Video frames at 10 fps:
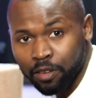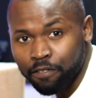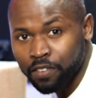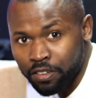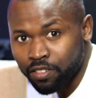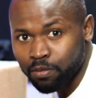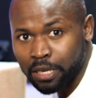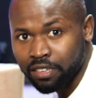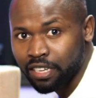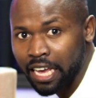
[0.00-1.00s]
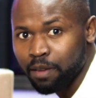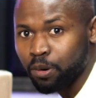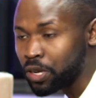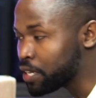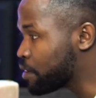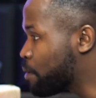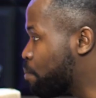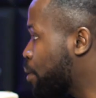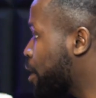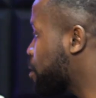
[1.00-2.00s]
that fits on my table here,
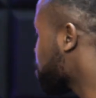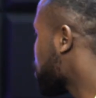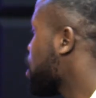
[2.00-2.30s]
but